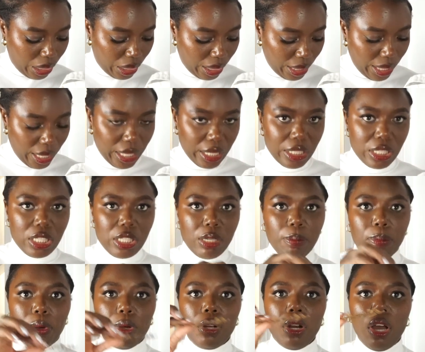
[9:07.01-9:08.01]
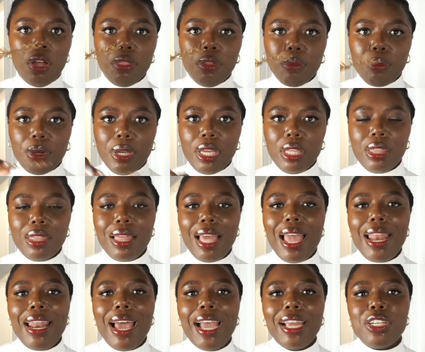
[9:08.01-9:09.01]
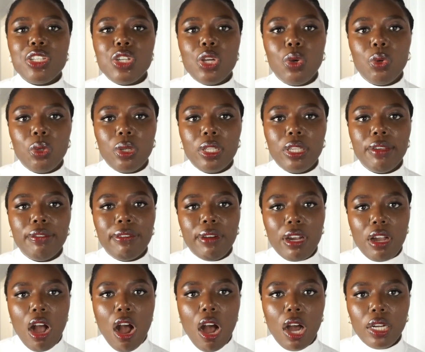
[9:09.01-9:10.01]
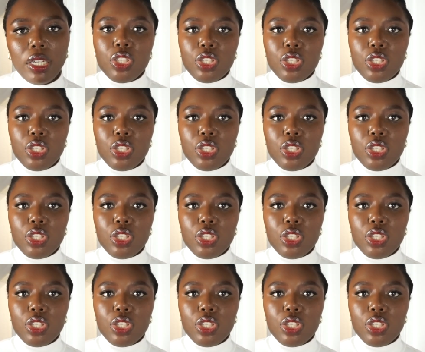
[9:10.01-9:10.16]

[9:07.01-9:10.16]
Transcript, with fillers: things to put on the wreath, and I totally forgot.